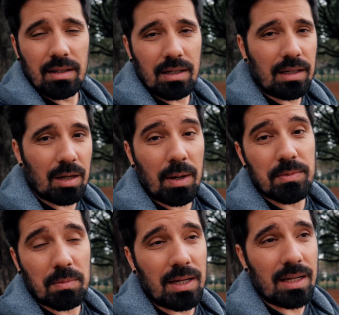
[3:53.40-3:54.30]
He came up
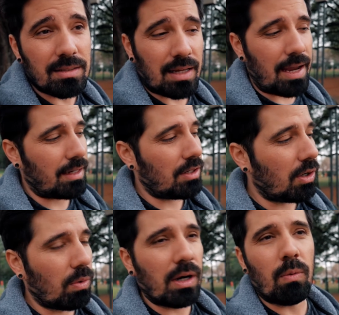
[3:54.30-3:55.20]
to me and he's like, you
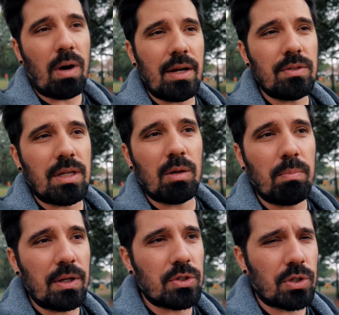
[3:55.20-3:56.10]
know what, why are you taking
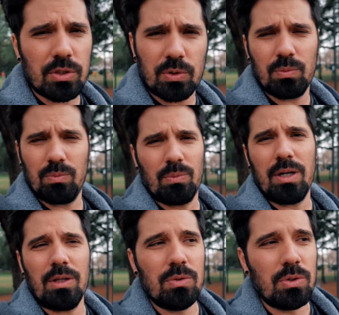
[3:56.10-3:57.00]
pictures?
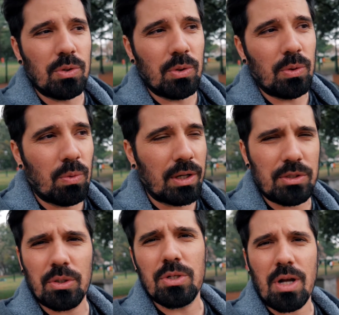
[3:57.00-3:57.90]
What do you do?
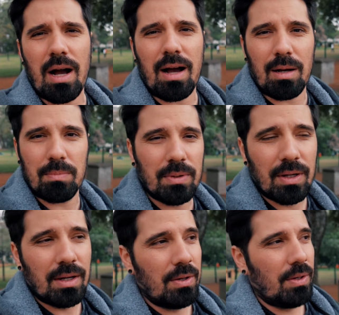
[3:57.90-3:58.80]
What's your job?
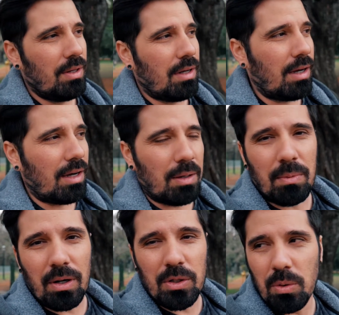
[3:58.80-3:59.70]

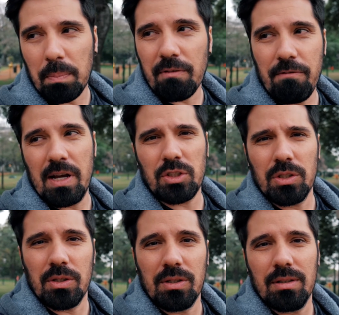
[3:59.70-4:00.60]
Are you a
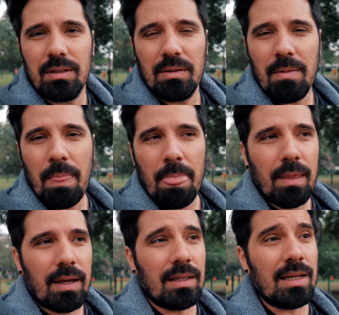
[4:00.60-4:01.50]
professional?
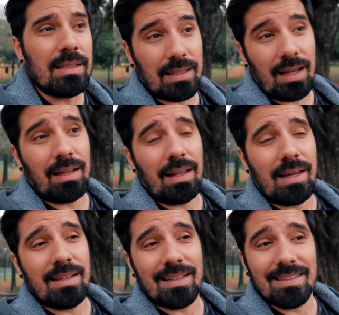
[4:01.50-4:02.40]
And then he said,
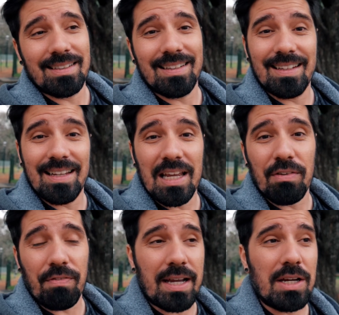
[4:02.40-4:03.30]
like,
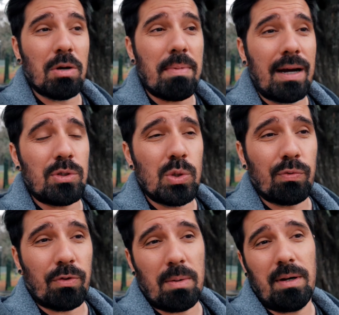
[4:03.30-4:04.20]
if I hear about you
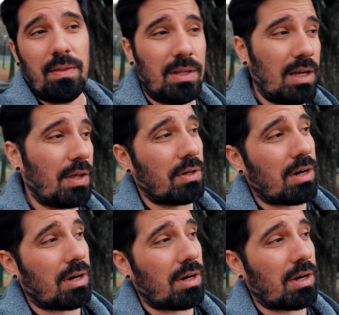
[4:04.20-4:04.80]
from the other